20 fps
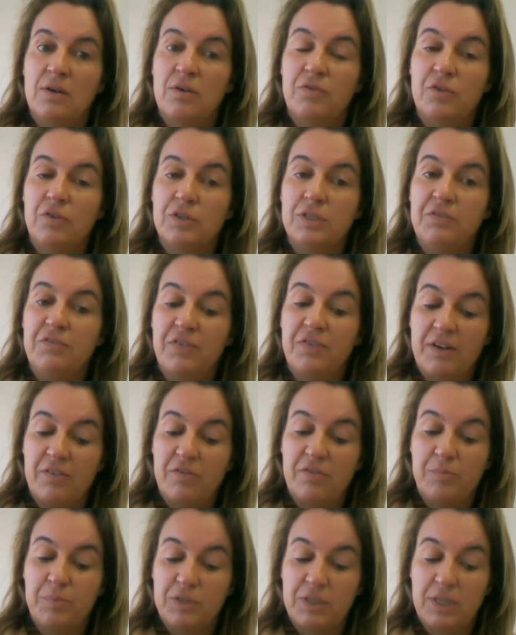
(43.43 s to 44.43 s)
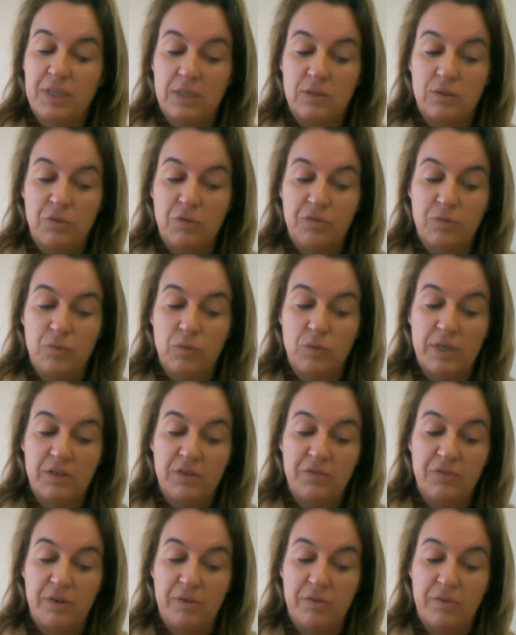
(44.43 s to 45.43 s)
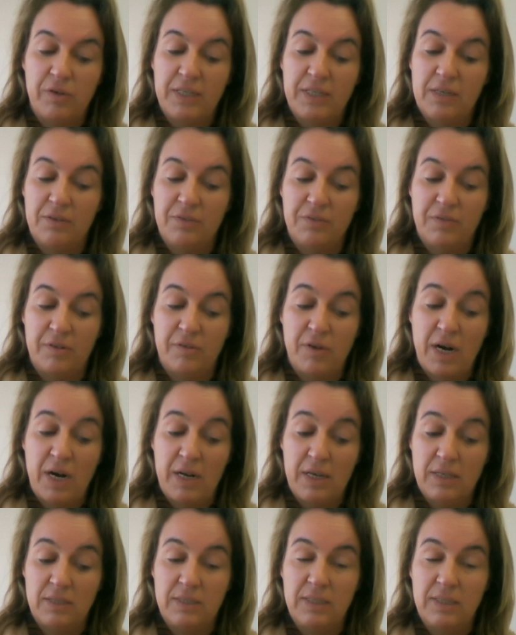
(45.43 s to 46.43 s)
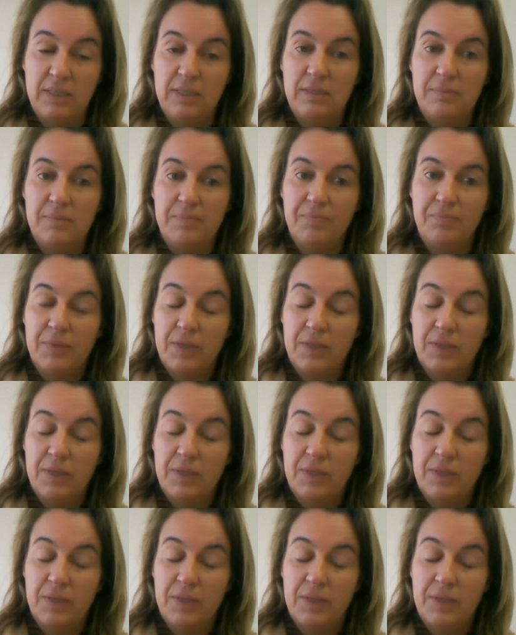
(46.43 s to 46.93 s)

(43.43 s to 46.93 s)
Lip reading: 45% of one variety